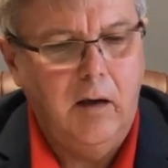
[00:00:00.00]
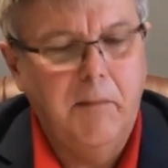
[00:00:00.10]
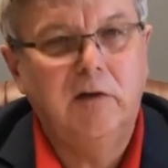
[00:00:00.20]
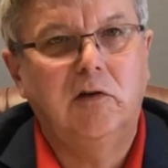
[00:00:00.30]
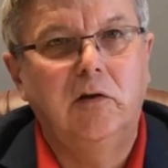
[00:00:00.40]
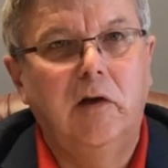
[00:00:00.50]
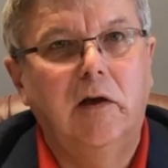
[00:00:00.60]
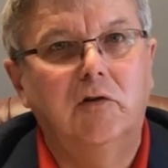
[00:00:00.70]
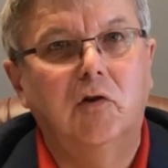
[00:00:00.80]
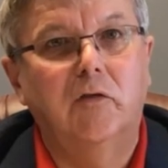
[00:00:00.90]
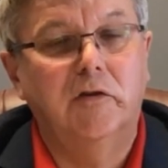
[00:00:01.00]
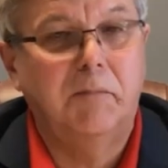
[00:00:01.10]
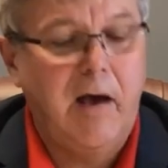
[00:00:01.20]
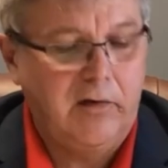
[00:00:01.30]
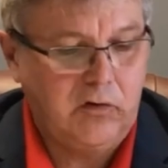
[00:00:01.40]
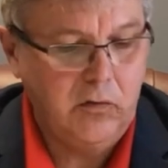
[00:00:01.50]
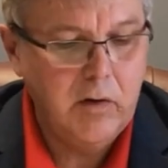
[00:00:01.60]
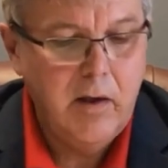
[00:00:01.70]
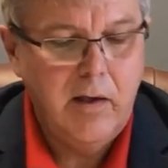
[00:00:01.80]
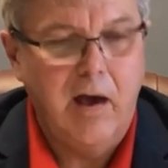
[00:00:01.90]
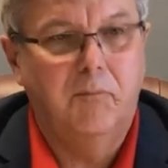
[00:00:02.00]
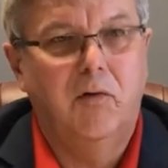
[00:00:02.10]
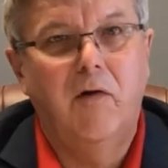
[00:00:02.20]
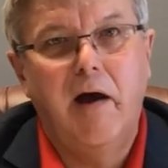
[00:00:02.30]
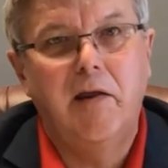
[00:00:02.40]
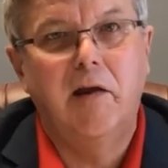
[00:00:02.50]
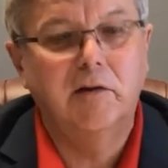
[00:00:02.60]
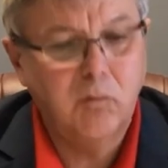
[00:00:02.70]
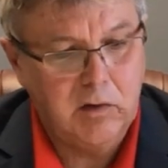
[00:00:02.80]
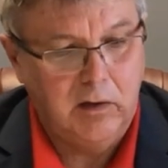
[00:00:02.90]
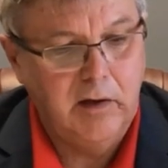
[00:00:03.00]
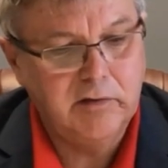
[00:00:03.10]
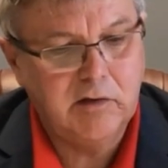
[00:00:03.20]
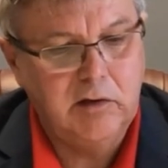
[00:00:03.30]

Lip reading: mentioned Service Master, have provided us with a list.